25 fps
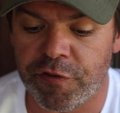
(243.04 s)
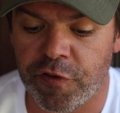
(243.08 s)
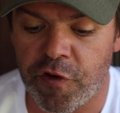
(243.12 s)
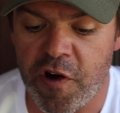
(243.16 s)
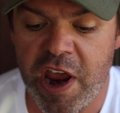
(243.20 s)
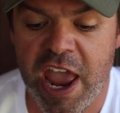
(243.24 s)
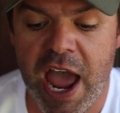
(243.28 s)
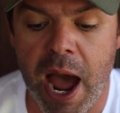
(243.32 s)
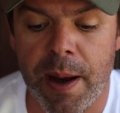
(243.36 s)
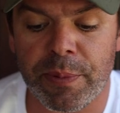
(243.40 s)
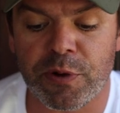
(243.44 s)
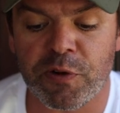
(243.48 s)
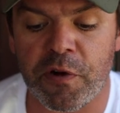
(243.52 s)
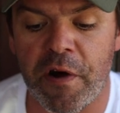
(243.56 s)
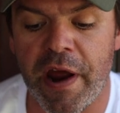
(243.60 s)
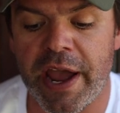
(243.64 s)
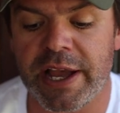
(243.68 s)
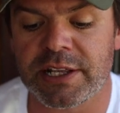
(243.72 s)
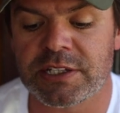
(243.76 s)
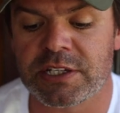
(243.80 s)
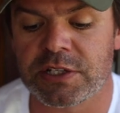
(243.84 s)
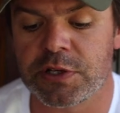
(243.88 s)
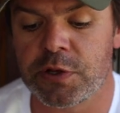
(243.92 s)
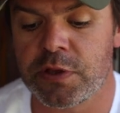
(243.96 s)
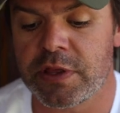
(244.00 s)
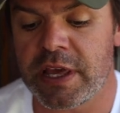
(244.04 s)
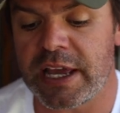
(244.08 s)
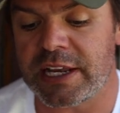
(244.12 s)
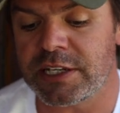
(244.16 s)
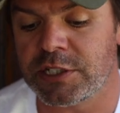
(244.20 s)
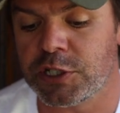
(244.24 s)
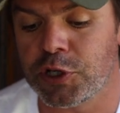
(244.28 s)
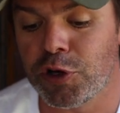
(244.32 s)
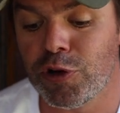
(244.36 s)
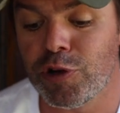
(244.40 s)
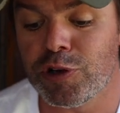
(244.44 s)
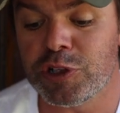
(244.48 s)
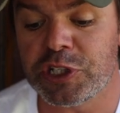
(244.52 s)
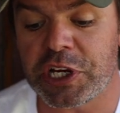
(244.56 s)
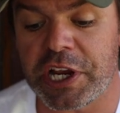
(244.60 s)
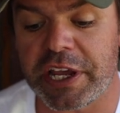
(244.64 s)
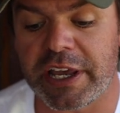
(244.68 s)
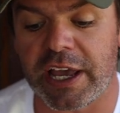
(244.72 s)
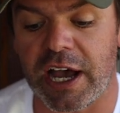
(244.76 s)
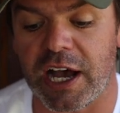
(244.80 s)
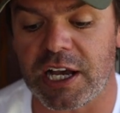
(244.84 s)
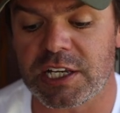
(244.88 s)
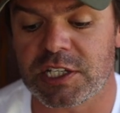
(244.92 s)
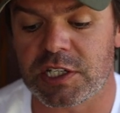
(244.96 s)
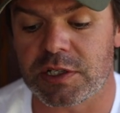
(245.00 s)
free upgrades to their
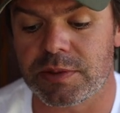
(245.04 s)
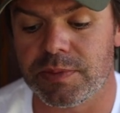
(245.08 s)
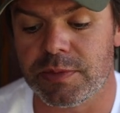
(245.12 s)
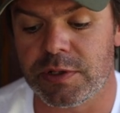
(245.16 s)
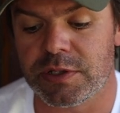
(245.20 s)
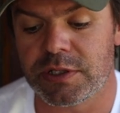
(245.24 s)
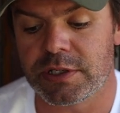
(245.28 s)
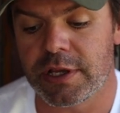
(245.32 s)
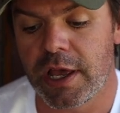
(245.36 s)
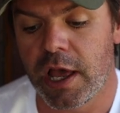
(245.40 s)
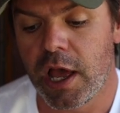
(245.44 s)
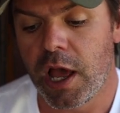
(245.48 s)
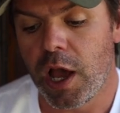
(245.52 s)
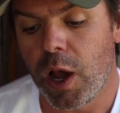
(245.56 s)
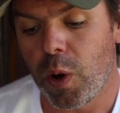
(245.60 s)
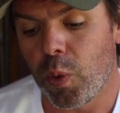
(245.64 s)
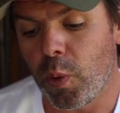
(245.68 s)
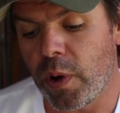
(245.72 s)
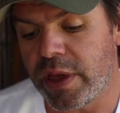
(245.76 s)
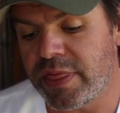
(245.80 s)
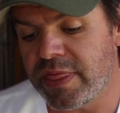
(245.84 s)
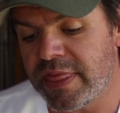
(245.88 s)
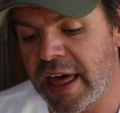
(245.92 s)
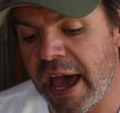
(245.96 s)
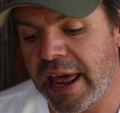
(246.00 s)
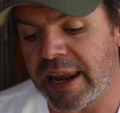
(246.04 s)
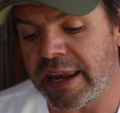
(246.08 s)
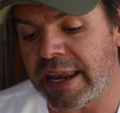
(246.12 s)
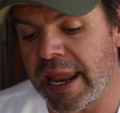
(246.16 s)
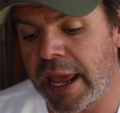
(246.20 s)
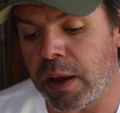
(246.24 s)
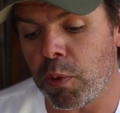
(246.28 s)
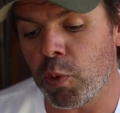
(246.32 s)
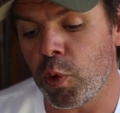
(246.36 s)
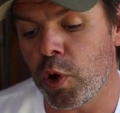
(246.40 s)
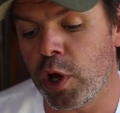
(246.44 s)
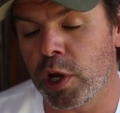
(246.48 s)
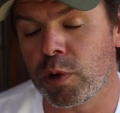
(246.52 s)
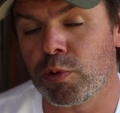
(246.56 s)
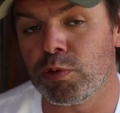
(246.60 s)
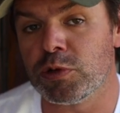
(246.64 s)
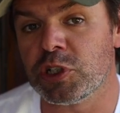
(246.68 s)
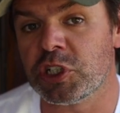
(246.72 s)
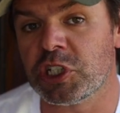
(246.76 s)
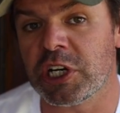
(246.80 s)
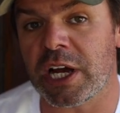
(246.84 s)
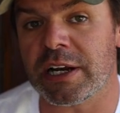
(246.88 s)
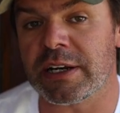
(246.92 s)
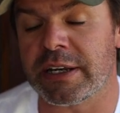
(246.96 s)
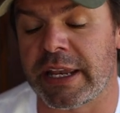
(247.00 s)
2G customers when that network was
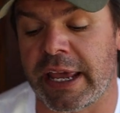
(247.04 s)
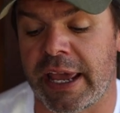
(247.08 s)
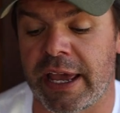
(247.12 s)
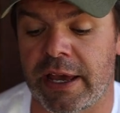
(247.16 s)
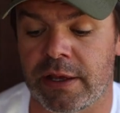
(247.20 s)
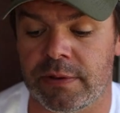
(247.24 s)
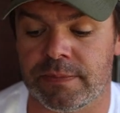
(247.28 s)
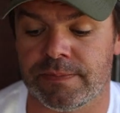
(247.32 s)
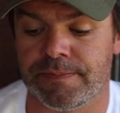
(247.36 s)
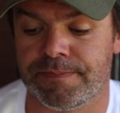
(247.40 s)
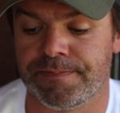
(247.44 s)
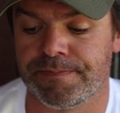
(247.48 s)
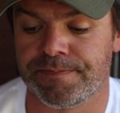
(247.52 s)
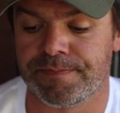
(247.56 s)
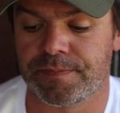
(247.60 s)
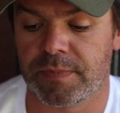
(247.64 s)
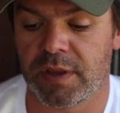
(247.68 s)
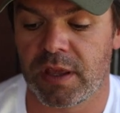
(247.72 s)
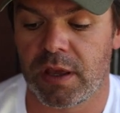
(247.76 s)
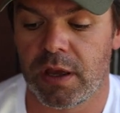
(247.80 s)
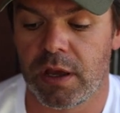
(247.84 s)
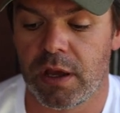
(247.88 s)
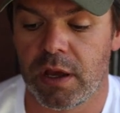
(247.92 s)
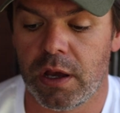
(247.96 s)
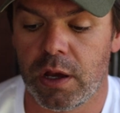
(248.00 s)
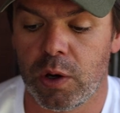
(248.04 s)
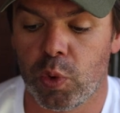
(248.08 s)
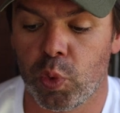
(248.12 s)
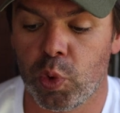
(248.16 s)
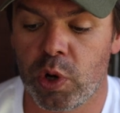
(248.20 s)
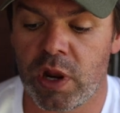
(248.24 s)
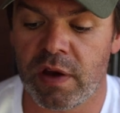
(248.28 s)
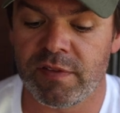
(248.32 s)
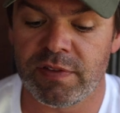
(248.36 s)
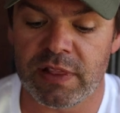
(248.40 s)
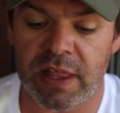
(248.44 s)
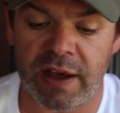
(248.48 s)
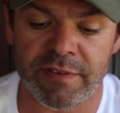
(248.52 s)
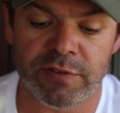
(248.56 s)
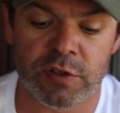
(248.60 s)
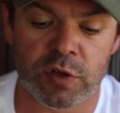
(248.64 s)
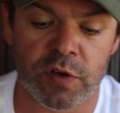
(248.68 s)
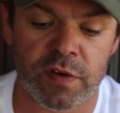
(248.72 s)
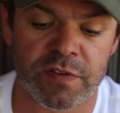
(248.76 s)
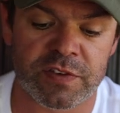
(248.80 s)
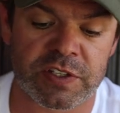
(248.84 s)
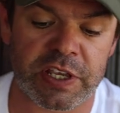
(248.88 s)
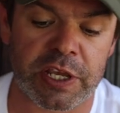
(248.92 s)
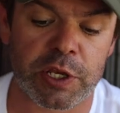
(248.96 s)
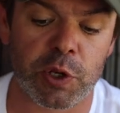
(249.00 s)
shut down? Would have loved to
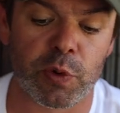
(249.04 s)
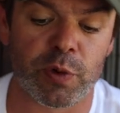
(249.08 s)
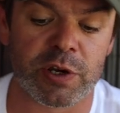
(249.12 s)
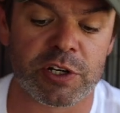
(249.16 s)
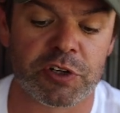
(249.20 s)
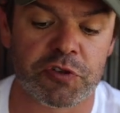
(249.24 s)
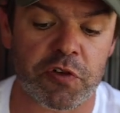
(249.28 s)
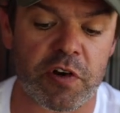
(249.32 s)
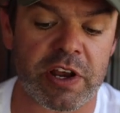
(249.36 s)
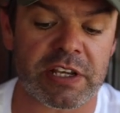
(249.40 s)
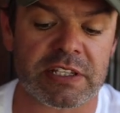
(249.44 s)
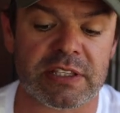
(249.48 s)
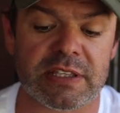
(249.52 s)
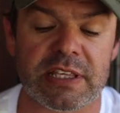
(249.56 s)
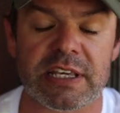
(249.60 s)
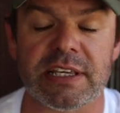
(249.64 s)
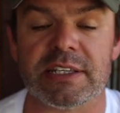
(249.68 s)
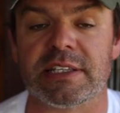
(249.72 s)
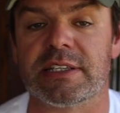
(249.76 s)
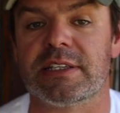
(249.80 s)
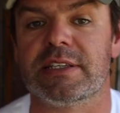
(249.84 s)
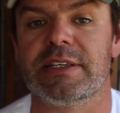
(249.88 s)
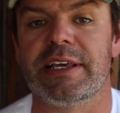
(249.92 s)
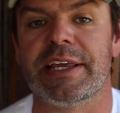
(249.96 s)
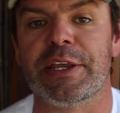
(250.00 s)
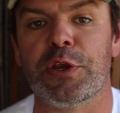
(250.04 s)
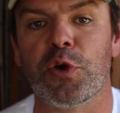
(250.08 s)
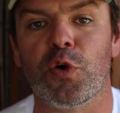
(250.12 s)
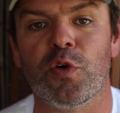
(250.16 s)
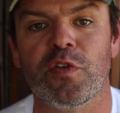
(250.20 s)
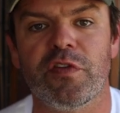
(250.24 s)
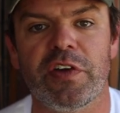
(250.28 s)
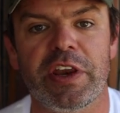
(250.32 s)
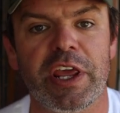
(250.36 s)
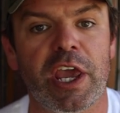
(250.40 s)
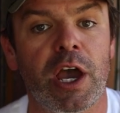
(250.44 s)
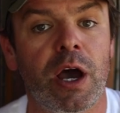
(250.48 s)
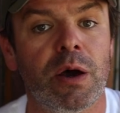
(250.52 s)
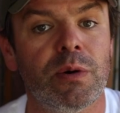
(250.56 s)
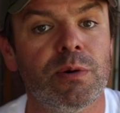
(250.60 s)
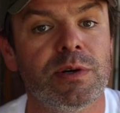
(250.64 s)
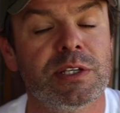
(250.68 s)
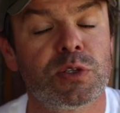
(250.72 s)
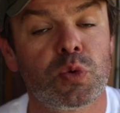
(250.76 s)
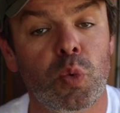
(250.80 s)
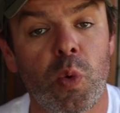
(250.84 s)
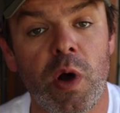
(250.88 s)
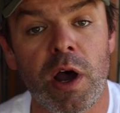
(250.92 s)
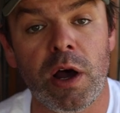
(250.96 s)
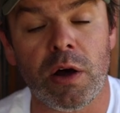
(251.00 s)
have seen you address this in your video
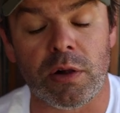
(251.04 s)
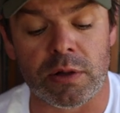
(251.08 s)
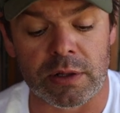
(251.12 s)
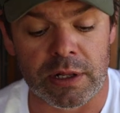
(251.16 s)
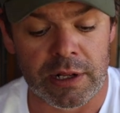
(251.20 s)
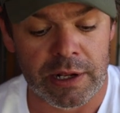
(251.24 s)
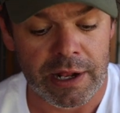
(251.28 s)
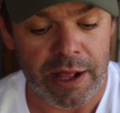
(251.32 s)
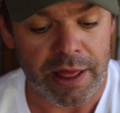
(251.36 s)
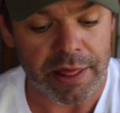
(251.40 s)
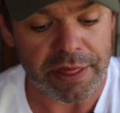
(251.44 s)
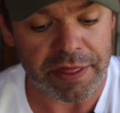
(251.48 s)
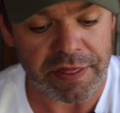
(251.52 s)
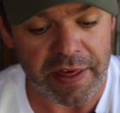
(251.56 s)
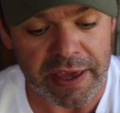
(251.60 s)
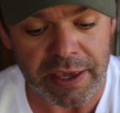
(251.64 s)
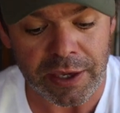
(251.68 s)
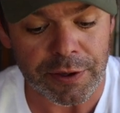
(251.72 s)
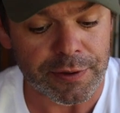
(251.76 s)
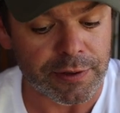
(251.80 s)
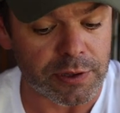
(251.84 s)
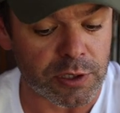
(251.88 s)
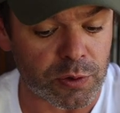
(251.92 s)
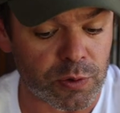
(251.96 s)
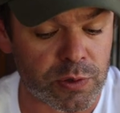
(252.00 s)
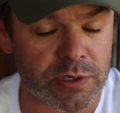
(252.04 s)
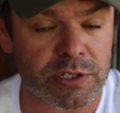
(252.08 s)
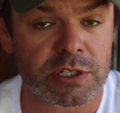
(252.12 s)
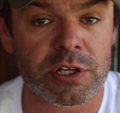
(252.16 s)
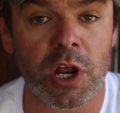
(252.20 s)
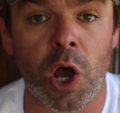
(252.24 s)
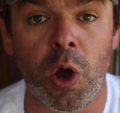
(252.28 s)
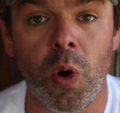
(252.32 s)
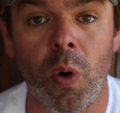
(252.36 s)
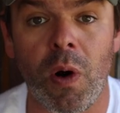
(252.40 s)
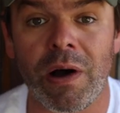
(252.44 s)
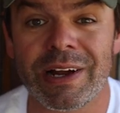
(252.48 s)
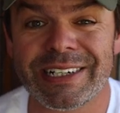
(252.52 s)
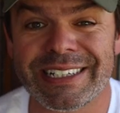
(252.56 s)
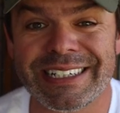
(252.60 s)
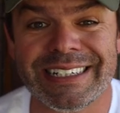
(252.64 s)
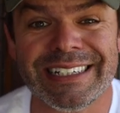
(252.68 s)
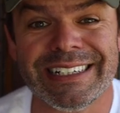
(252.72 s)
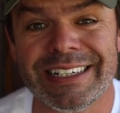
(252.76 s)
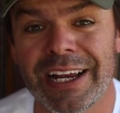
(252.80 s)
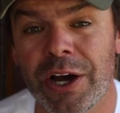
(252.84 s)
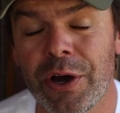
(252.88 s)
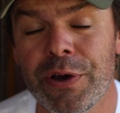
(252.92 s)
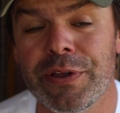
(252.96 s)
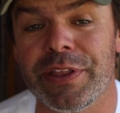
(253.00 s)
as well. Thank you, Lewis. No, I
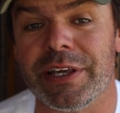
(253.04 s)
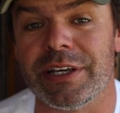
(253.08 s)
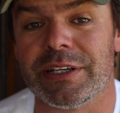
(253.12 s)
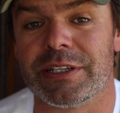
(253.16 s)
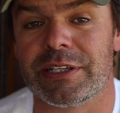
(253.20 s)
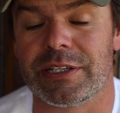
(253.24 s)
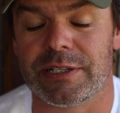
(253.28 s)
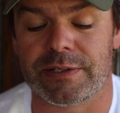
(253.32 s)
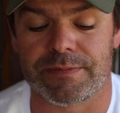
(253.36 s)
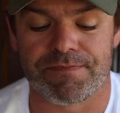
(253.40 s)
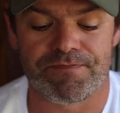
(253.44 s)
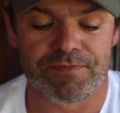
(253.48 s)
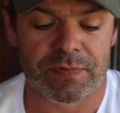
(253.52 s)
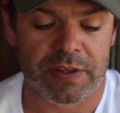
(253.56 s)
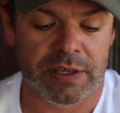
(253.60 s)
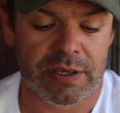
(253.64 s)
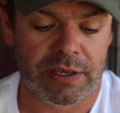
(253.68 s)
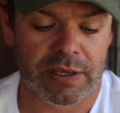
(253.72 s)
didn't know this.